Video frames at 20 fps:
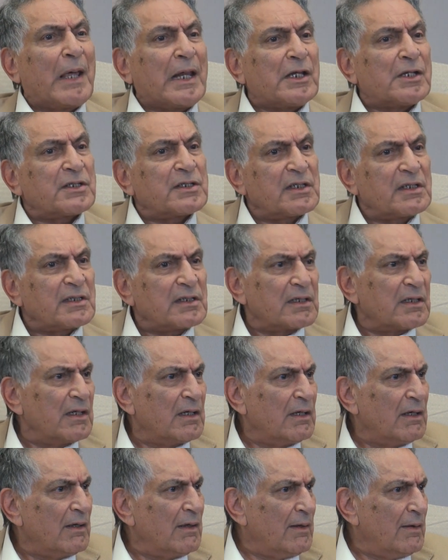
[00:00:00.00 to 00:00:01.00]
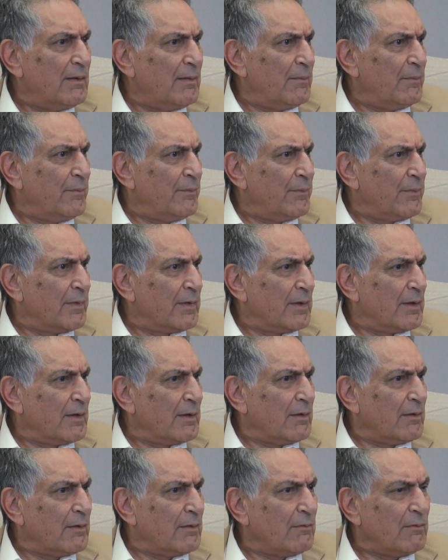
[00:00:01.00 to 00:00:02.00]
palaces.
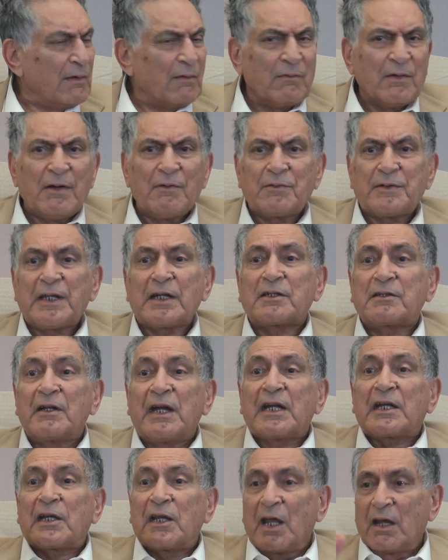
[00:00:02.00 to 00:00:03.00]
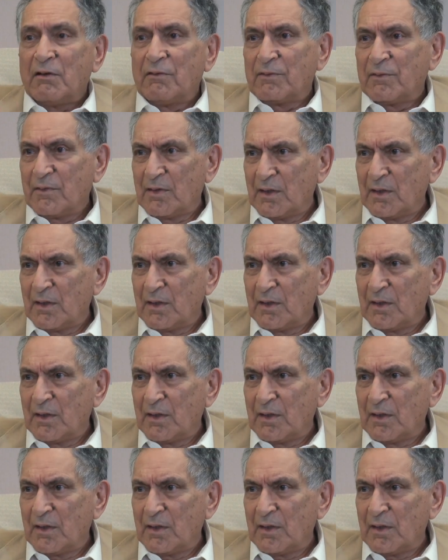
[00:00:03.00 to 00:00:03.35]
We have lived that great life.